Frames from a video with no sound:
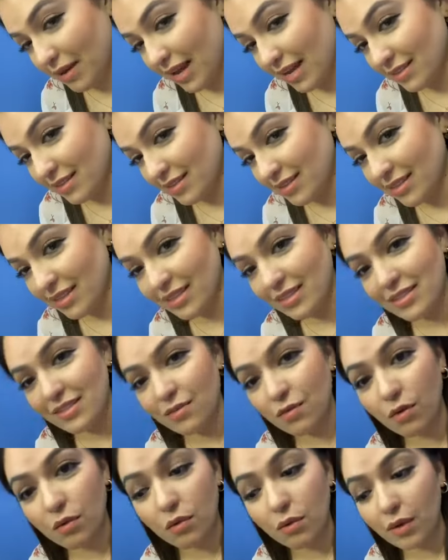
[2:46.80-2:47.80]
behind the scenes
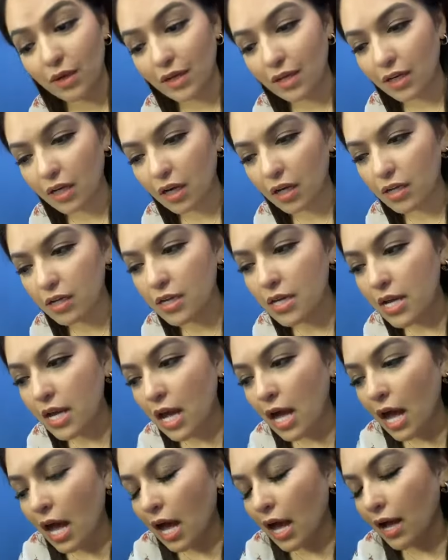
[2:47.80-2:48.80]
of what we're working on,
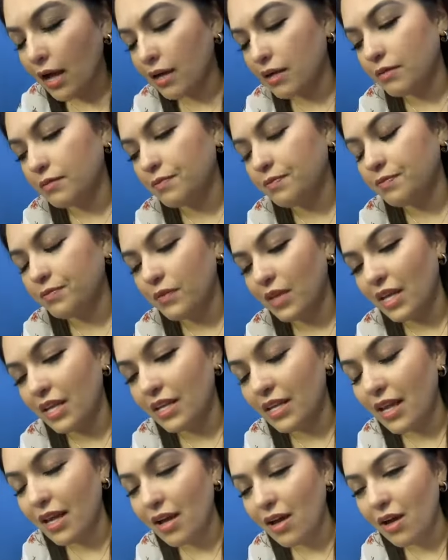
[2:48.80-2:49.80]

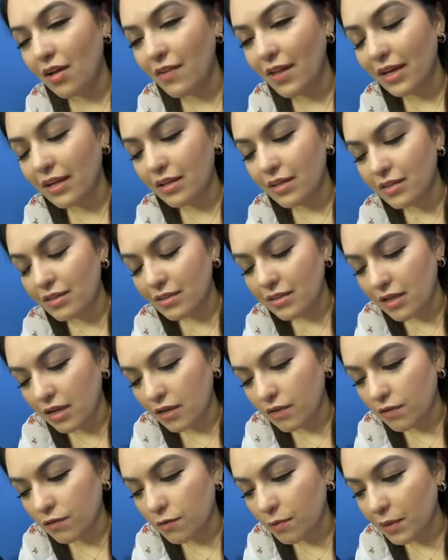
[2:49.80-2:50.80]
and yeah, all that good
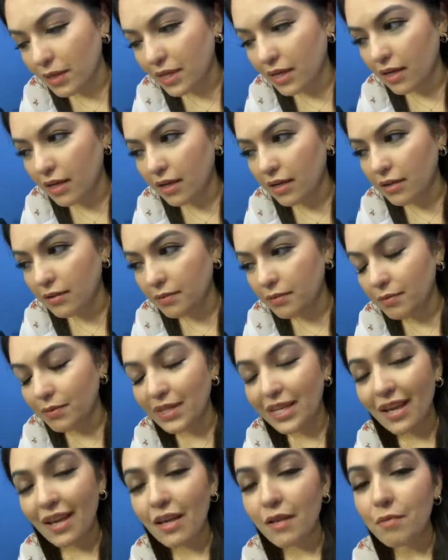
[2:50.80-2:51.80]
stuff. But
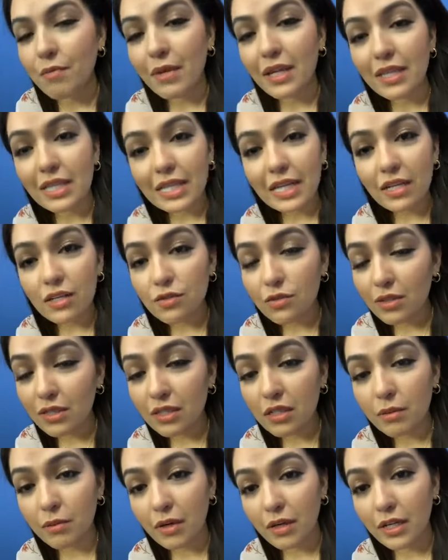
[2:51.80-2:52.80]
yeah, mainly I just
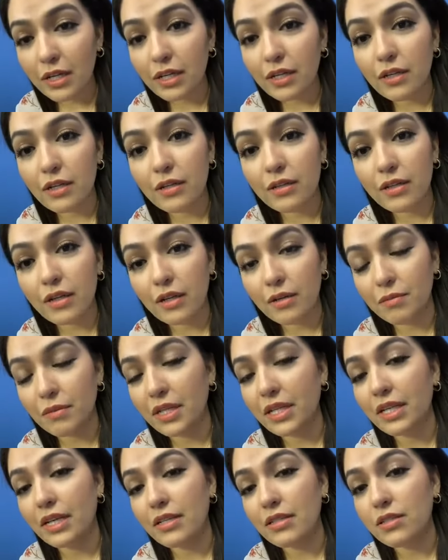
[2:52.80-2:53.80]
wanted to come on here,
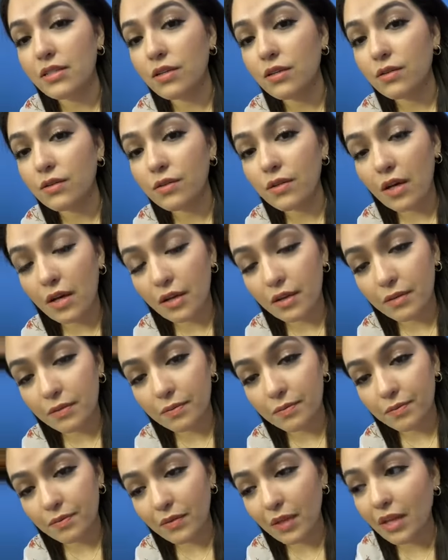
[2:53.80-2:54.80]
let you guys know
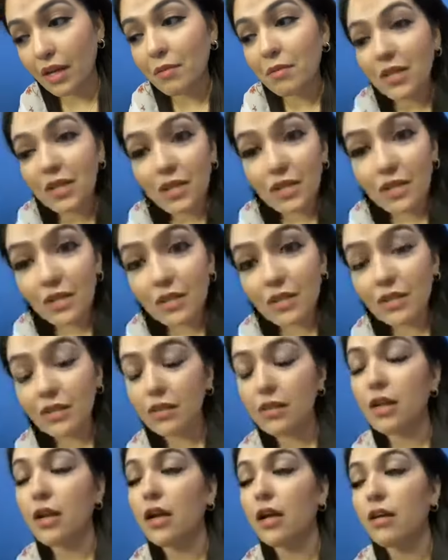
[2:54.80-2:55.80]
that I'm here.
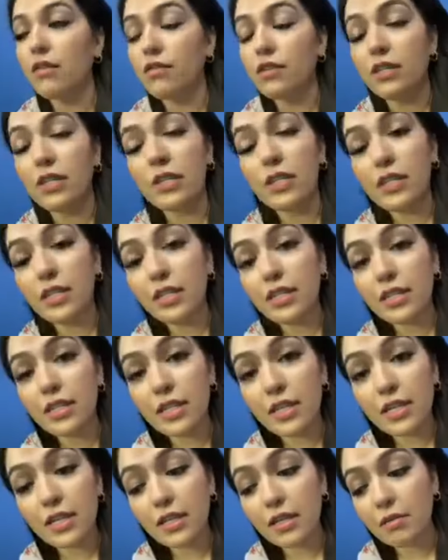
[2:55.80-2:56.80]
If you need
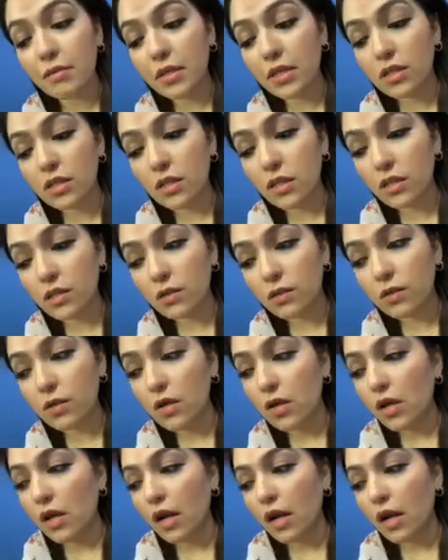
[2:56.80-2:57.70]
anything, let me know,